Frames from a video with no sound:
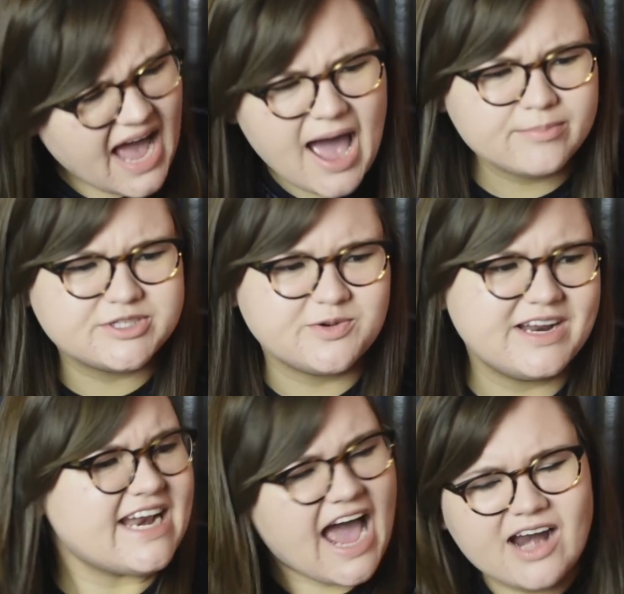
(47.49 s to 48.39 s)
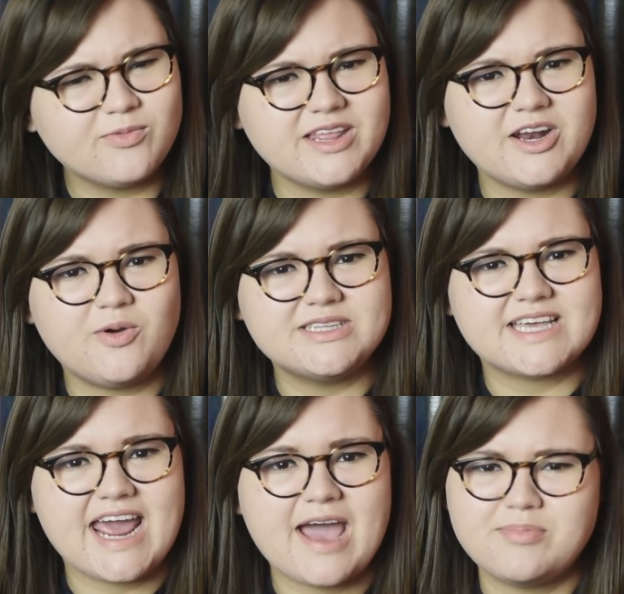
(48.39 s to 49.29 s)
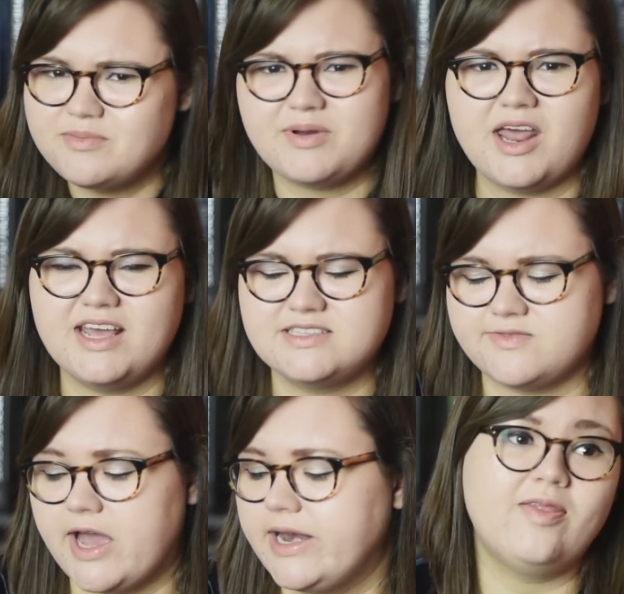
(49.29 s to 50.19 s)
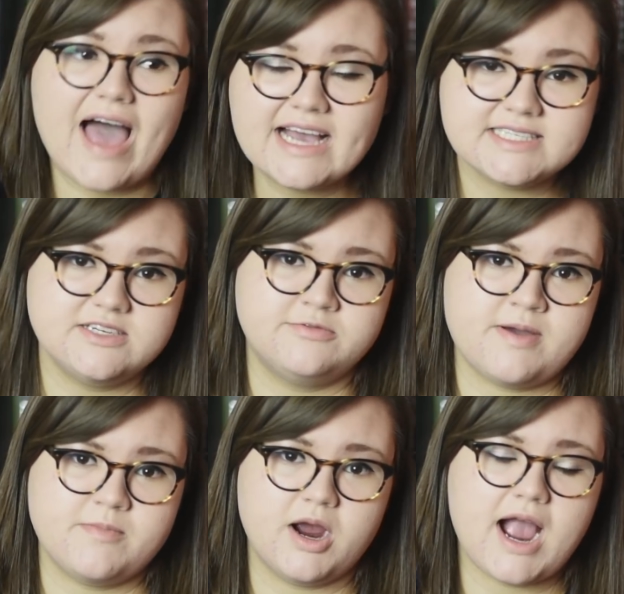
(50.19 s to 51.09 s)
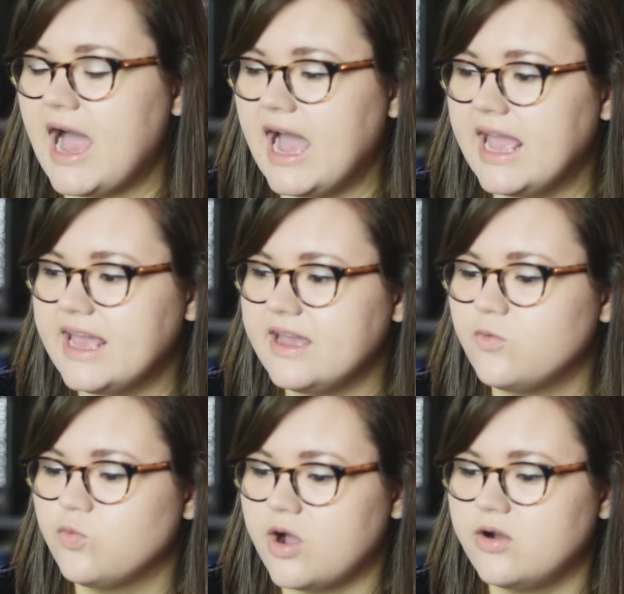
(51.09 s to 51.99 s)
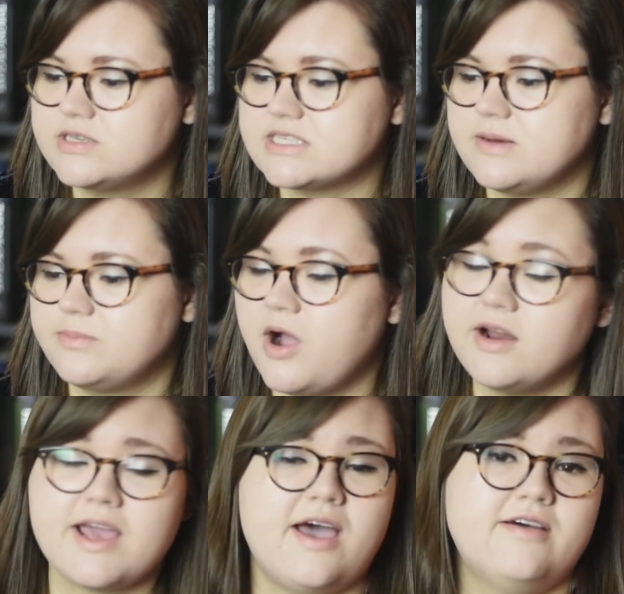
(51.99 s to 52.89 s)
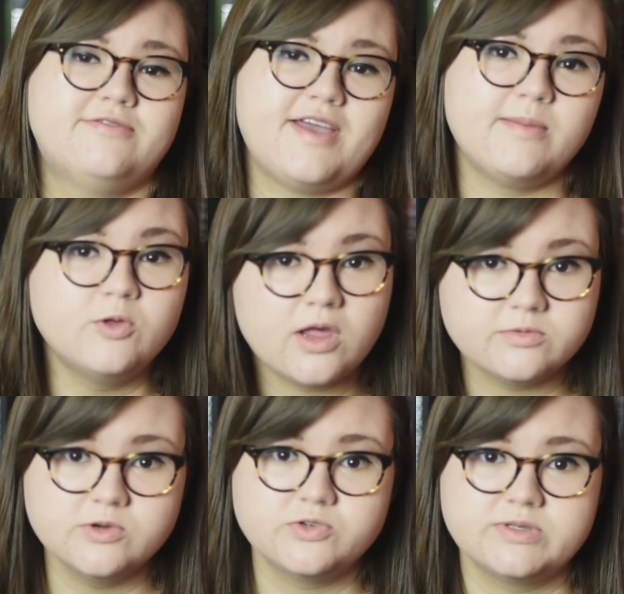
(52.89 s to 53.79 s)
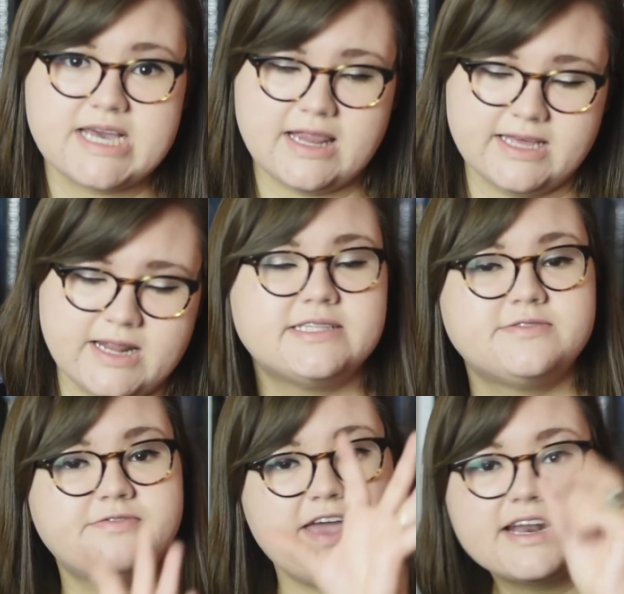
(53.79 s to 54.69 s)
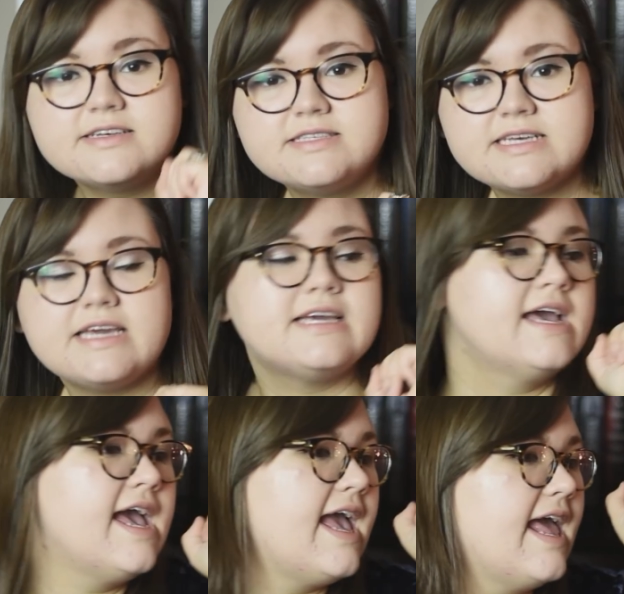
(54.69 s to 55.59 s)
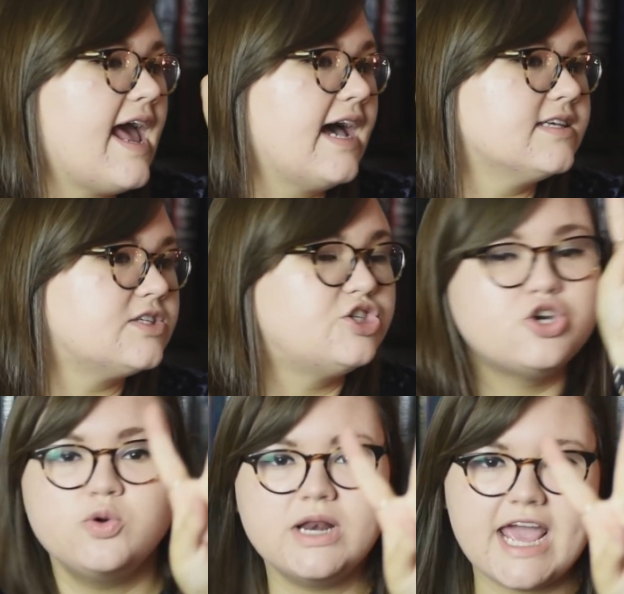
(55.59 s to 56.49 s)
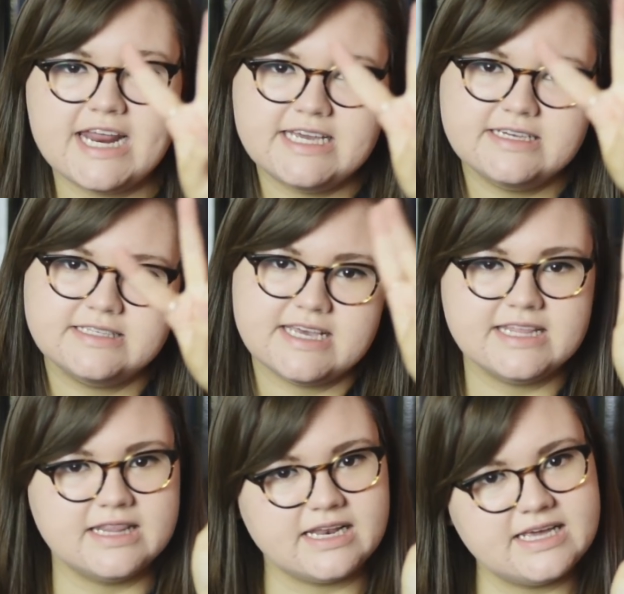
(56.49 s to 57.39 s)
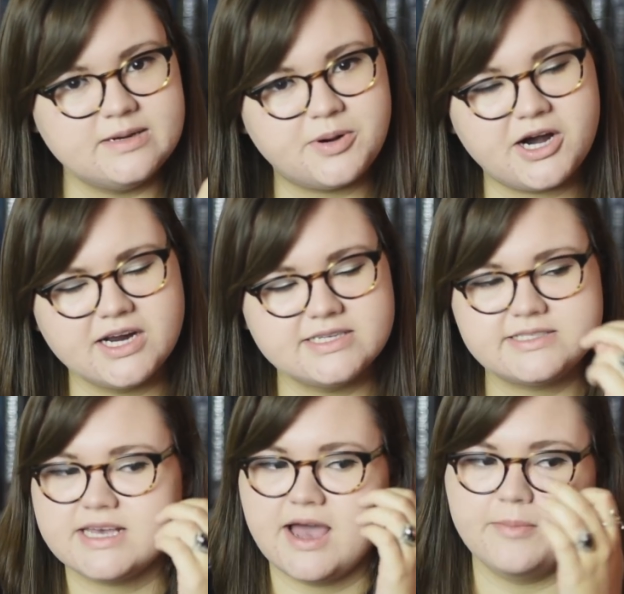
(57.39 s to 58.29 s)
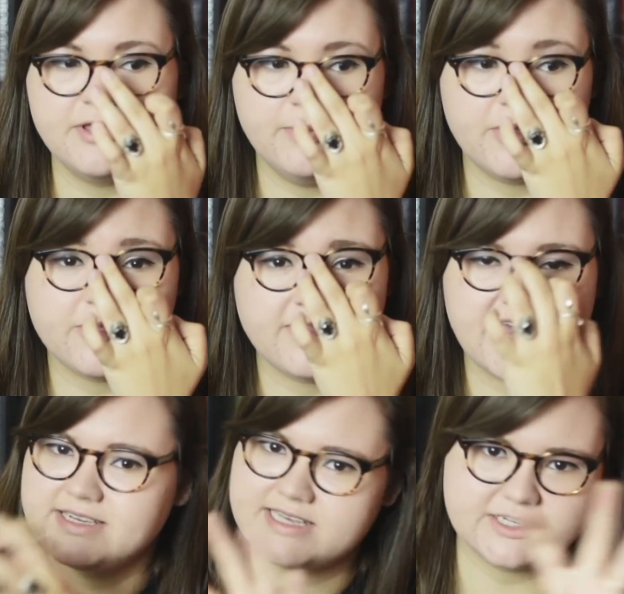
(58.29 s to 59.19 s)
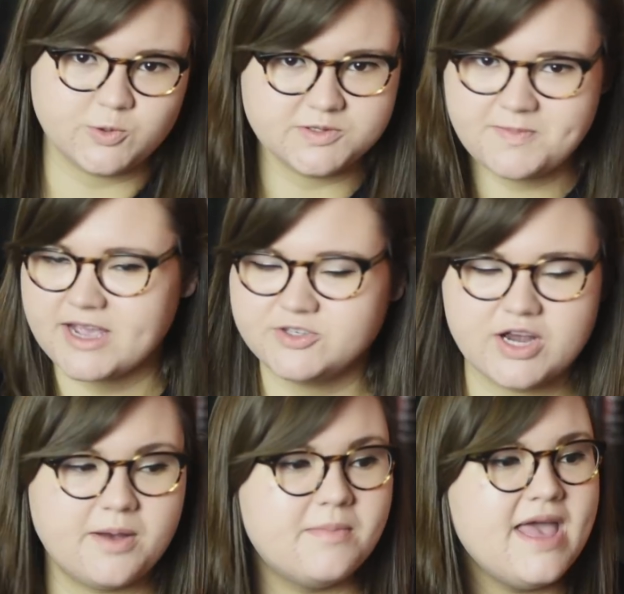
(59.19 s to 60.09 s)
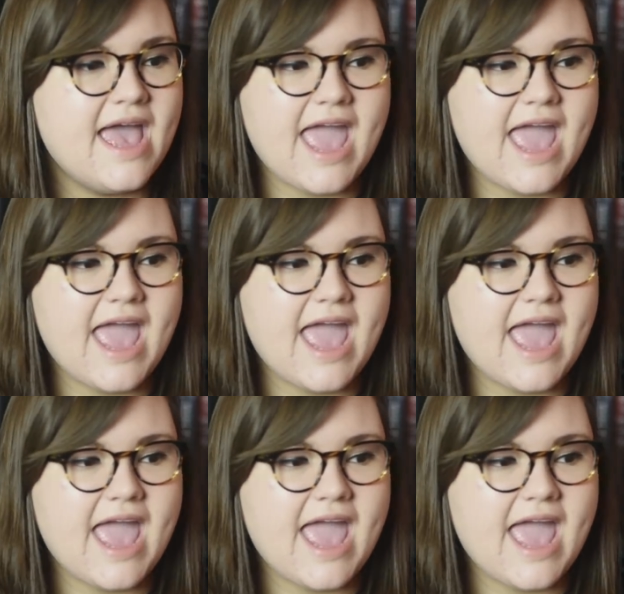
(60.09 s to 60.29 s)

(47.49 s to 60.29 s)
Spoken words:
I'm doing it. I don't really know what's going to happen, but it's fine. Last November, I wrote part of a Moulin Rouge retelling. It's fantasy. It has two ladies in the lead parts. They're both on the asexual spectrum.